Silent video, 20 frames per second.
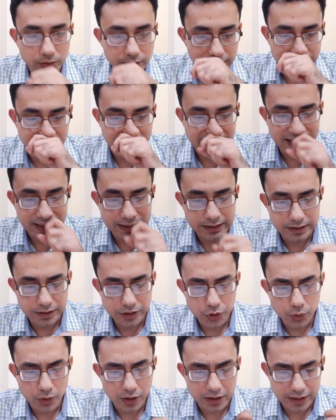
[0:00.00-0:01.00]
okay, and
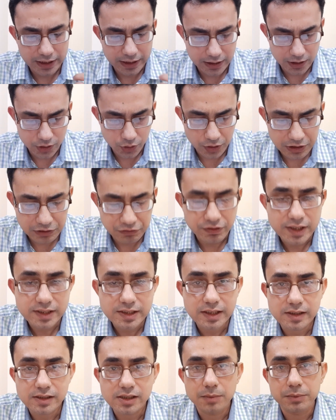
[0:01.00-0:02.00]
you're
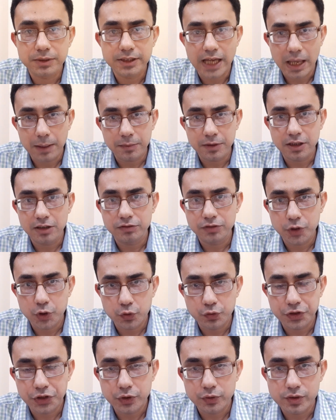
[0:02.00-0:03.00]
investing some time and effort
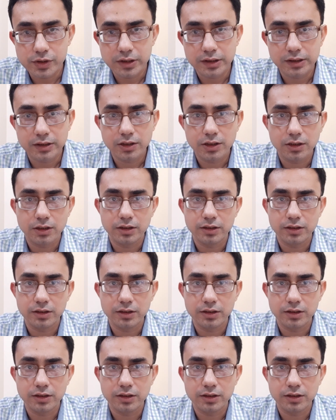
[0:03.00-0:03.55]
over using